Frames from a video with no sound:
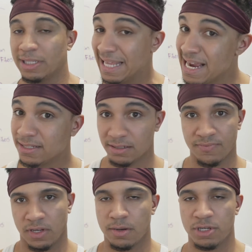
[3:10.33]
your legs are
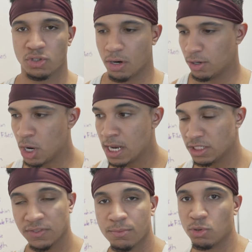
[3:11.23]
even gonna be stronger
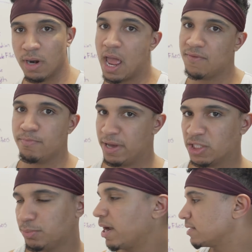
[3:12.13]
just from doing a heavy
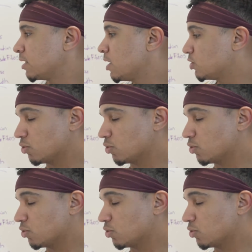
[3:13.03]
bench press.